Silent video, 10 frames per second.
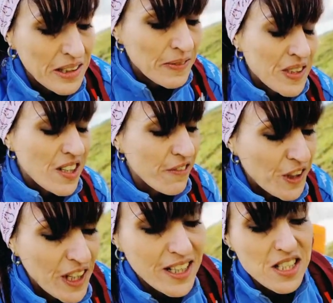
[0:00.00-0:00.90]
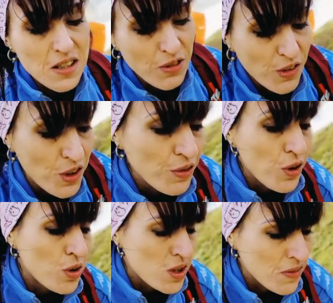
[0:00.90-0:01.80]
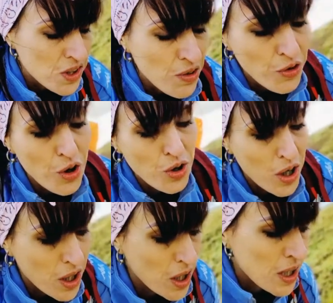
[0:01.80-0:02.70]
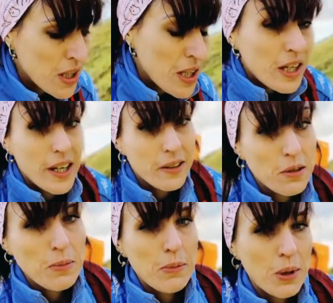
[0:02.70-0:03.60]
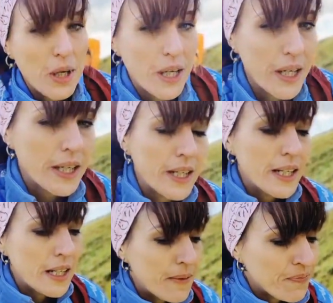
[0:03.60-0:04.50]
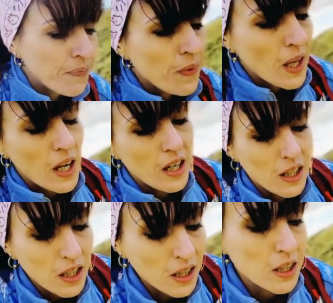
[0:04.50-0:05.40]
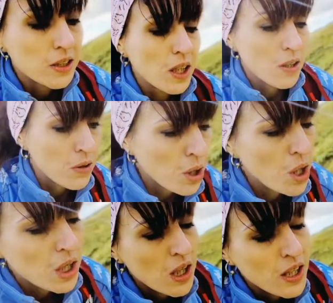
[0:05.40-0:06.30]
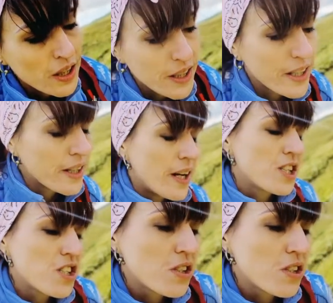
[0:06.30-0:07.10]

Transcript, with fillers: something 1954, 74. I don't remember. Uh, so yeah, I just